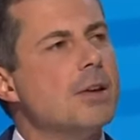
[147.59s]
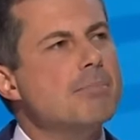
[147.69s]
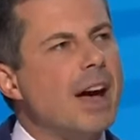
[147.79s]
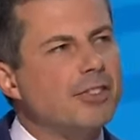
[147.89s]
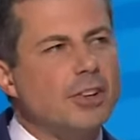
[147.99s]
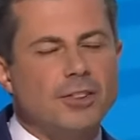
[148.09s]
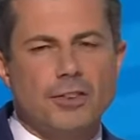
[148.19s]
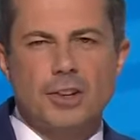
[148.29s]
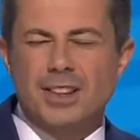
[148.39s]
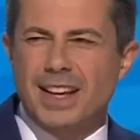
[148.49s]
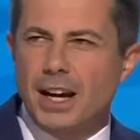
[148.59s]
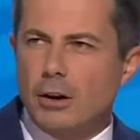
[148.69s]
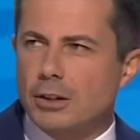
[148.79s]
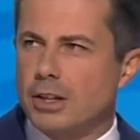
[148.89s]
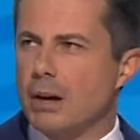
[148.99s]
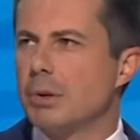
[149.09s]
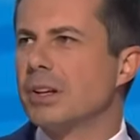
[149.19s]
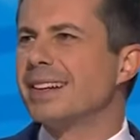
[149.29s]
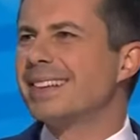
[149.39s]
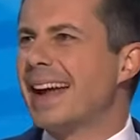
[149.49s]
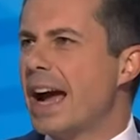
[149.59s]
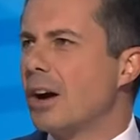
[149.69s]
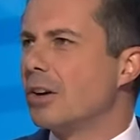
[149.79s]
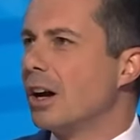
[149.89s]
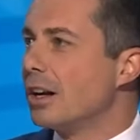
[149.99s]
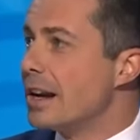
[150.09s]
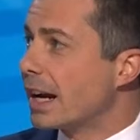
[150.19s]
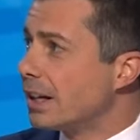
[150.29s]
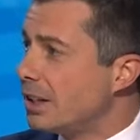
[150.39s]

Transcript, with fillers: And the message is that they are doubling down on